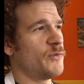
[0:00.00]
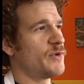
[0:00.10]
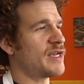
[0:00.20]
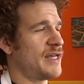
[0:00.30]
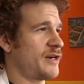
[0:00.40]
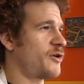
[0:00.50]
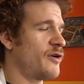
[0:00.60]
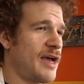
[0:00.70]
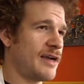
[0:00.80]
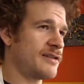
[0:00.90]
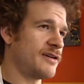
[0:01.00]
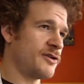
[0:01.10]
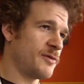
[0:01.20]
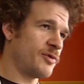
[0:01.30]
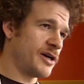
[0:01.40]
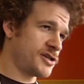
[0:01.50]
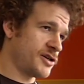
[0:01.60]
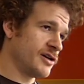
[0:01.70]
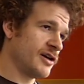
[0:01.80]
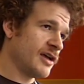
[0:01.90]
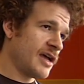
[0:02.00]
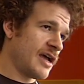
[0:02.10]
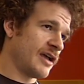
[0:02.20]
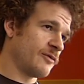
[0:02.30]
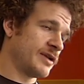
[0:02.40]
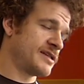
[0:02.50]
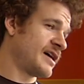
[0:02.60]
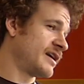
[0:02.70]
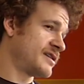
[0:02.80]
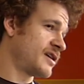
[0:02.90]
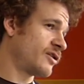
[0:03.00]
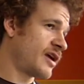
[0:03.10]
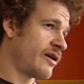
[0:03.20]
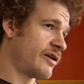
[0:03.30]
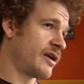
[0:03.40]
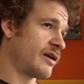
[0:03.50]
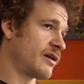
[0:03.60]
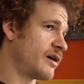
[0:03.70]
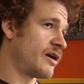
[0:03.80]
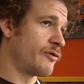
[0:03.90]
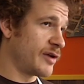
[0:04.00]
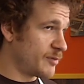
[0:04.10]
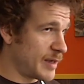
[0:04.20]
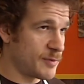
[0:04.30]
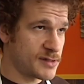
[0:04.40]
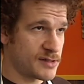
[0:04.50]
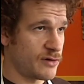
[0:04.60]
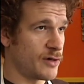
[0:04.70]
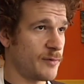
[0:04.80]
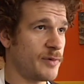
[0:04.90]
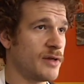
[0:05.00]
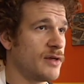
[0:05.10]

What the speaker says: we kind of cracked under the pressure, and we decided to start carrying real maple syrup,